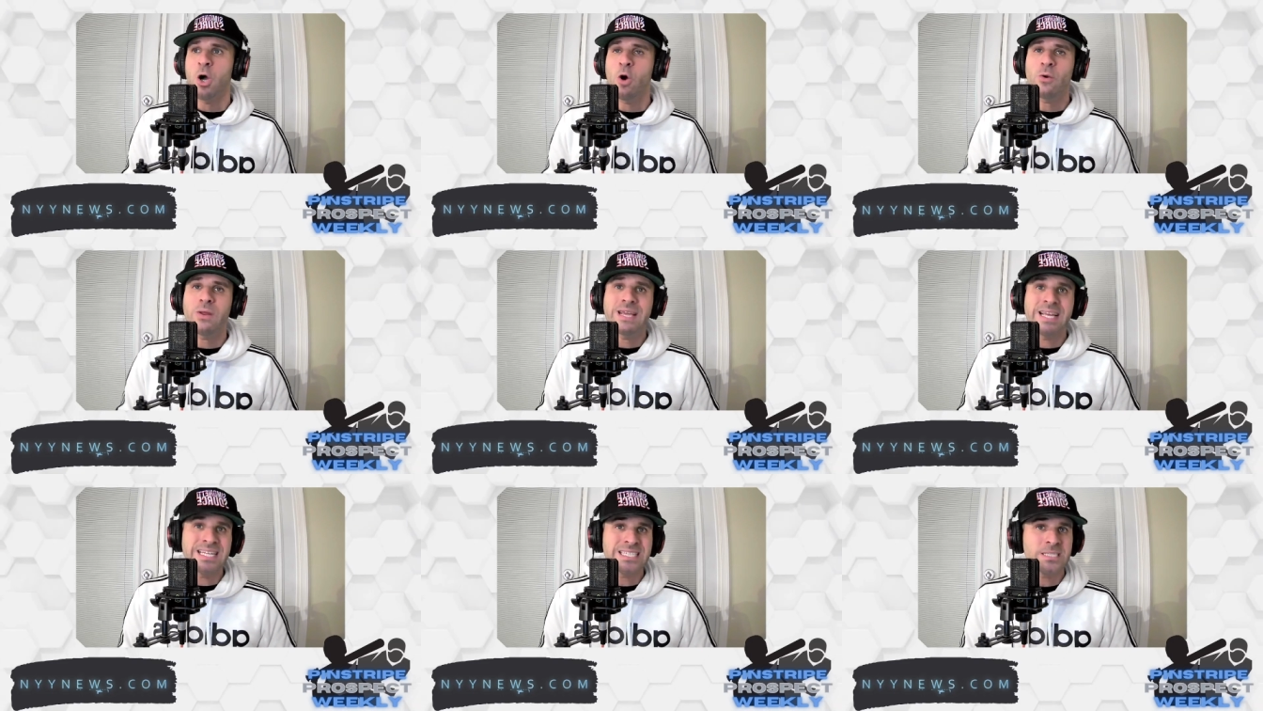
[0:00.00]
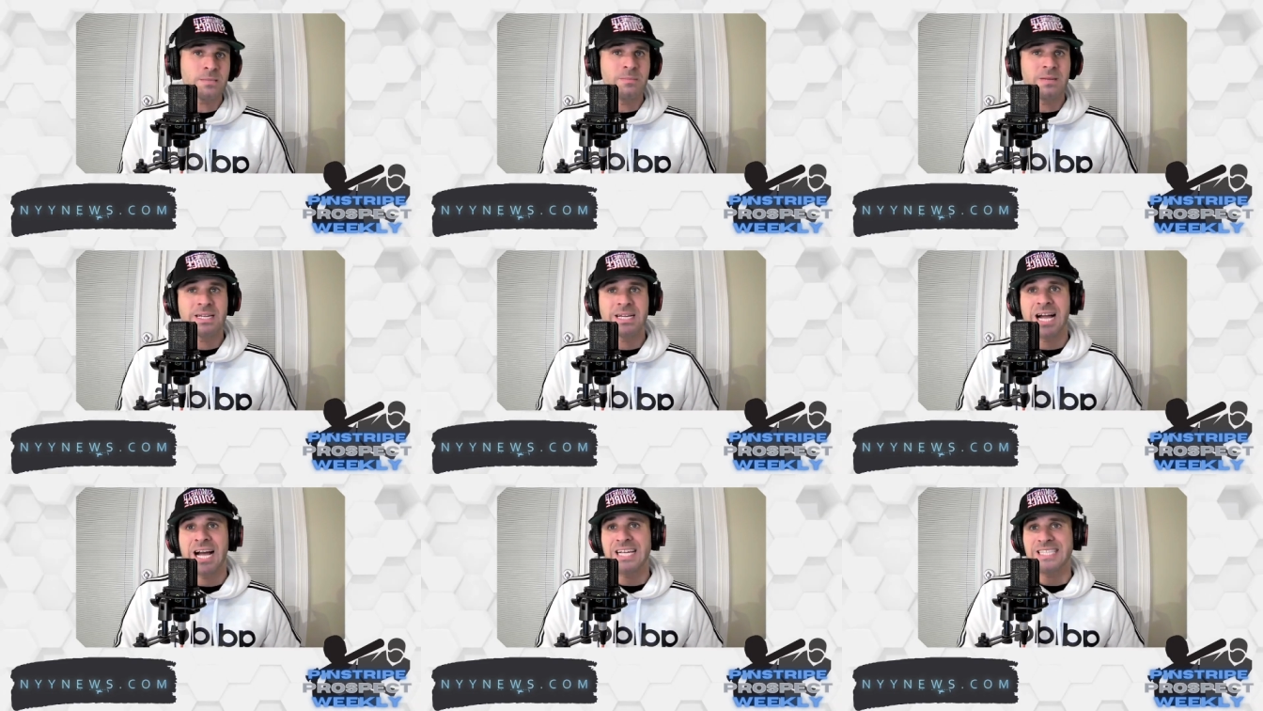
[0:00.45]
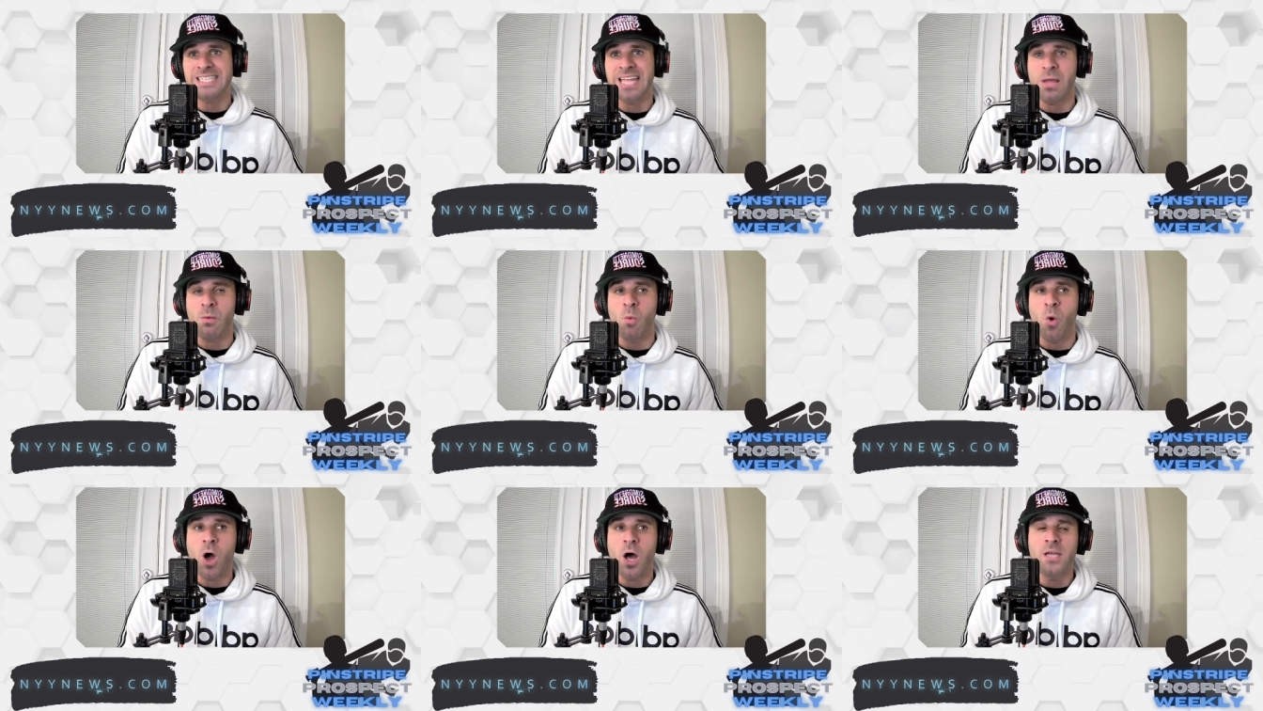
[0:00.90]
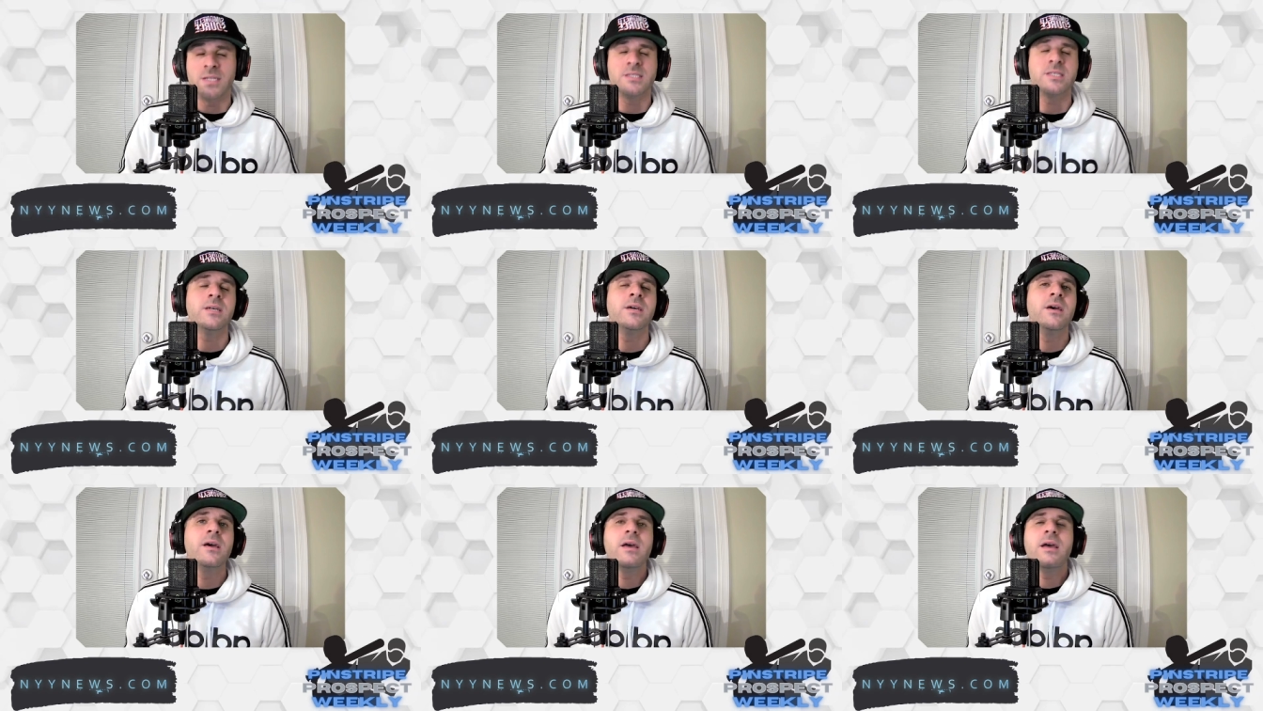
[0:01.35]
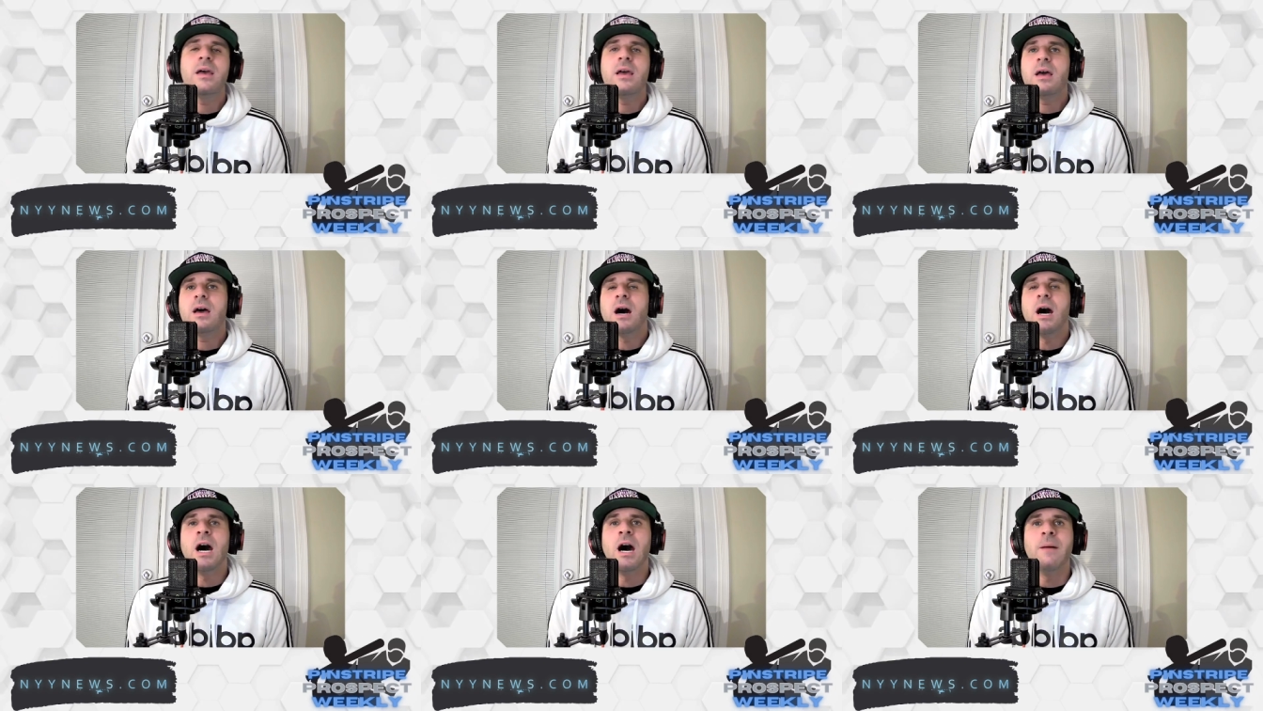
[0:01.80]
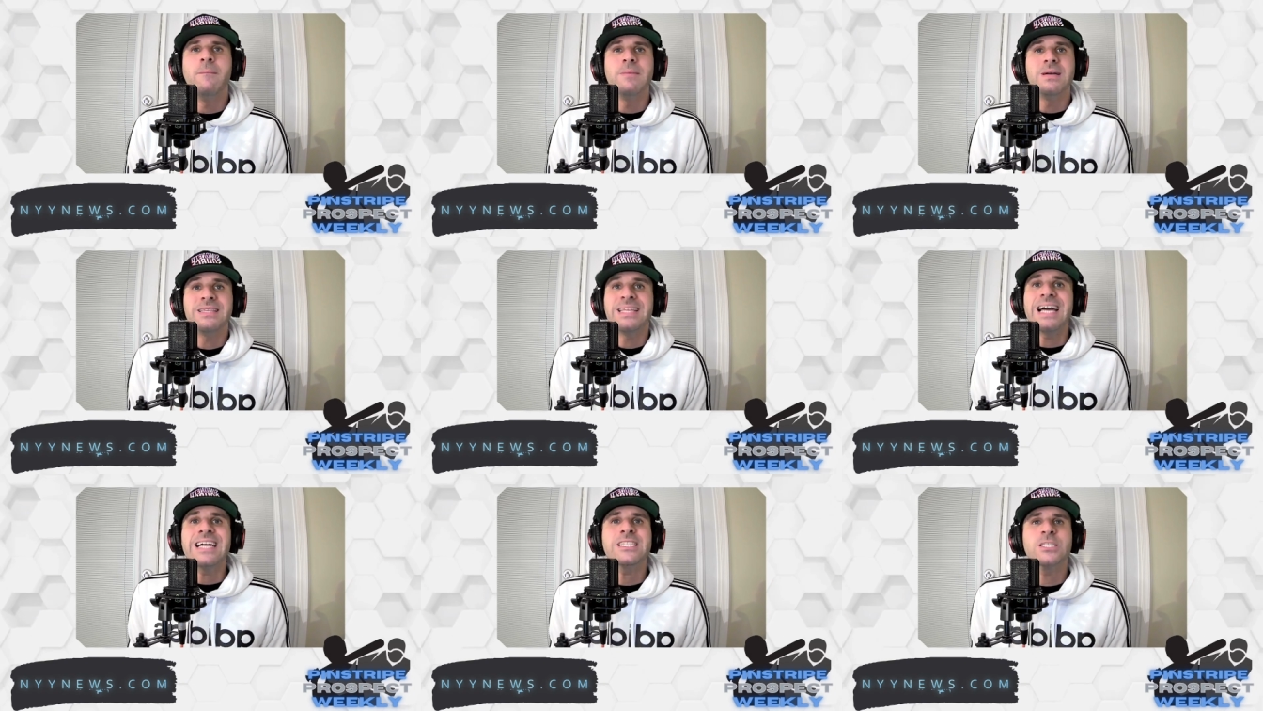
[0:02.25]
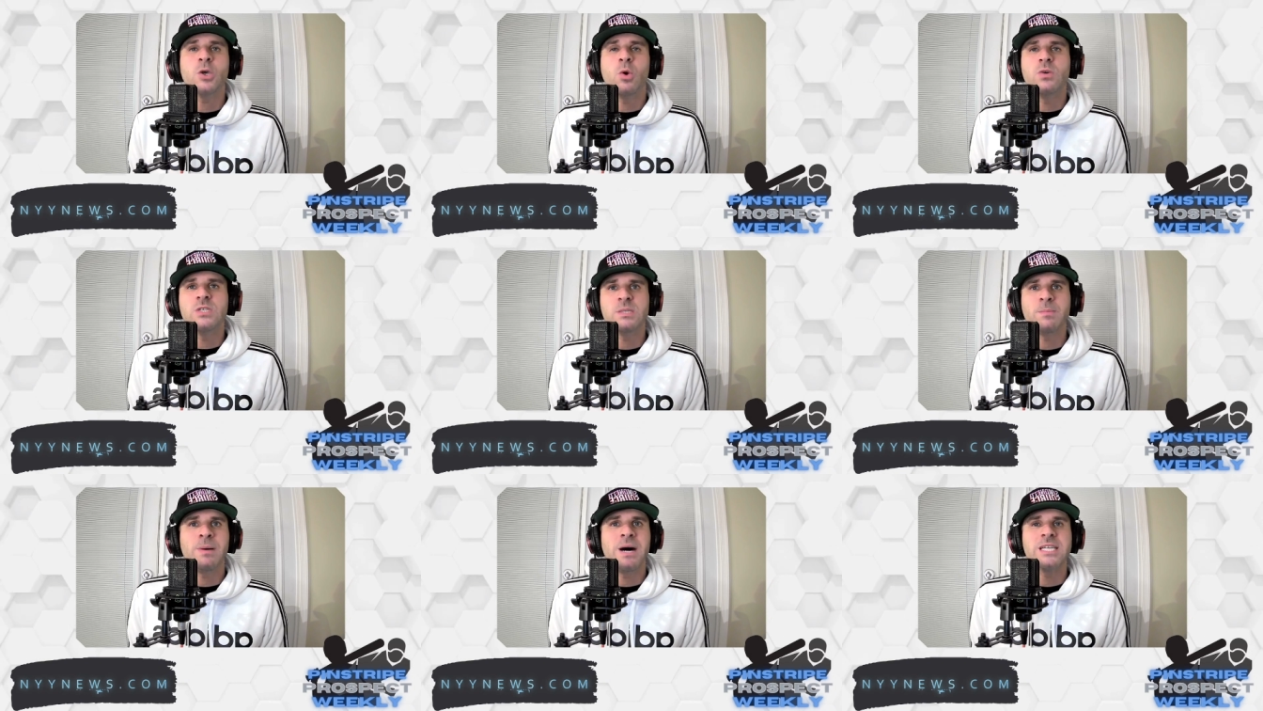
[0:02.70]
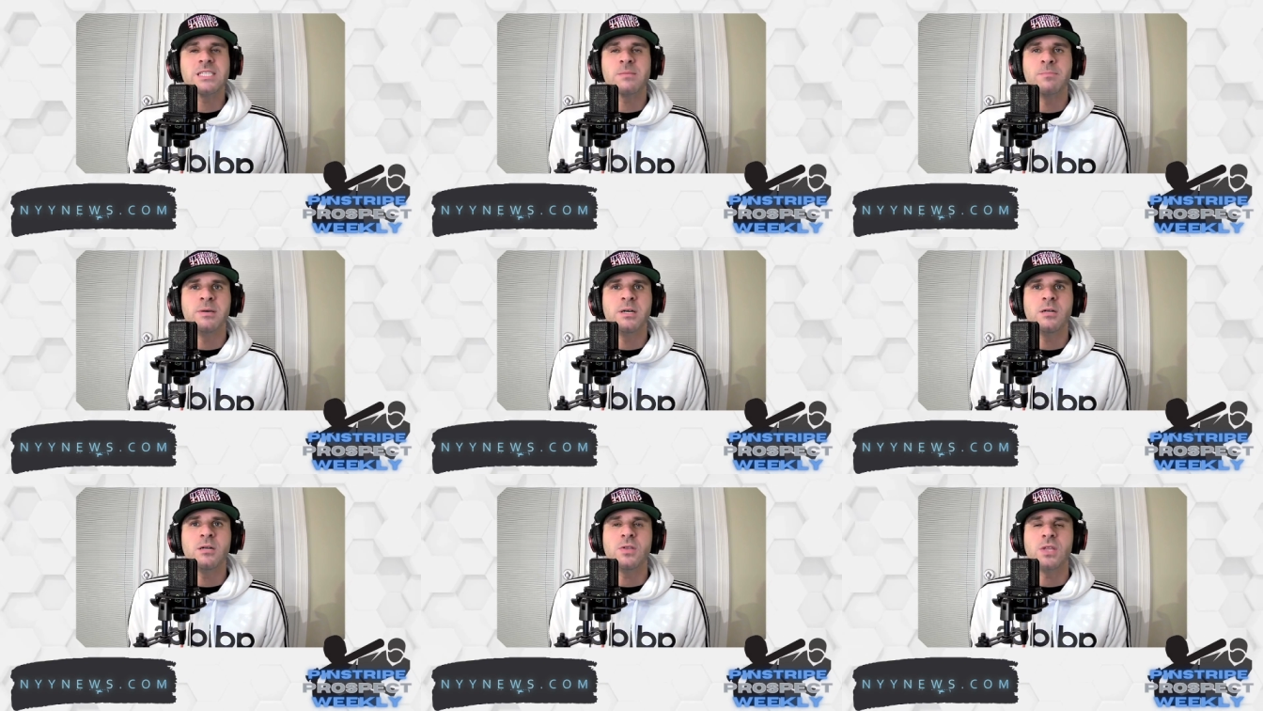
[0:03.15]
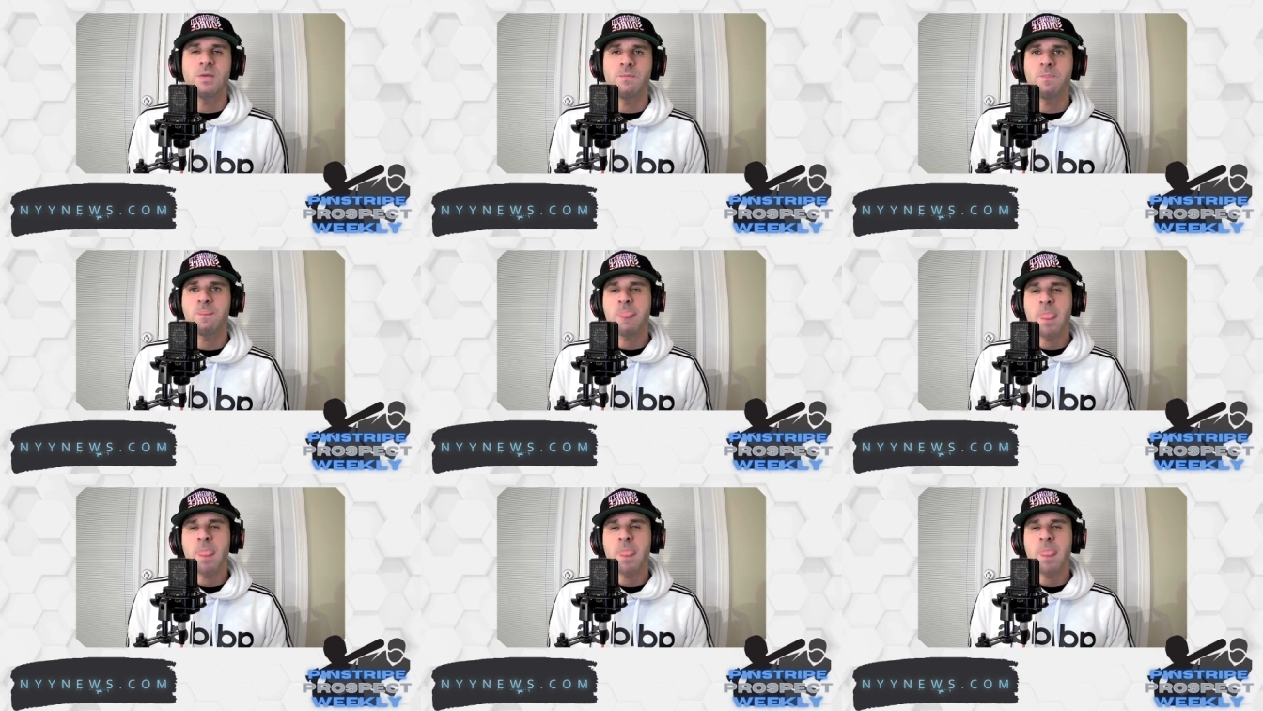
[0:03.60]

to get some of the guys they want, that's always a possibility.